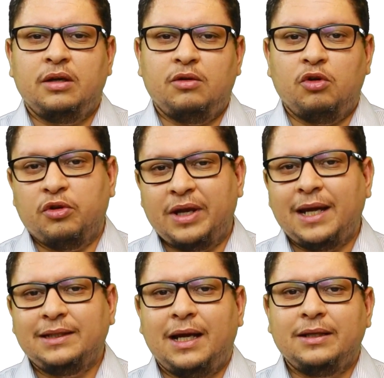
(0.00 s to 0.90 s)
or the
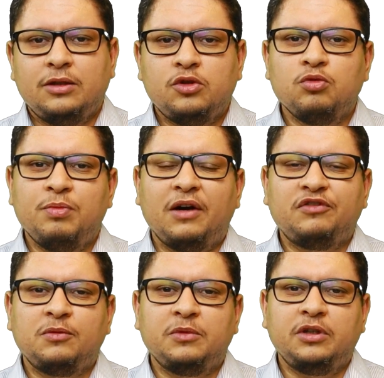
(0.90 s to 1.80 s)
guideline to
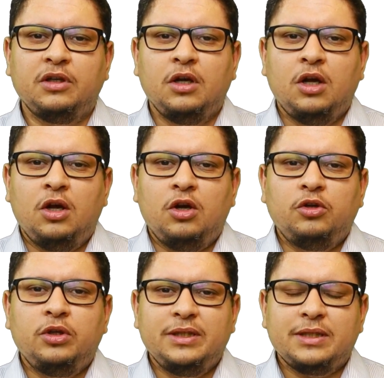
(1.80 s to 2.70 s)
perform
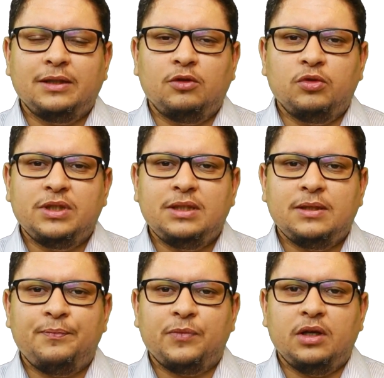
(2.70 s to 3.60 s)
an internal audit,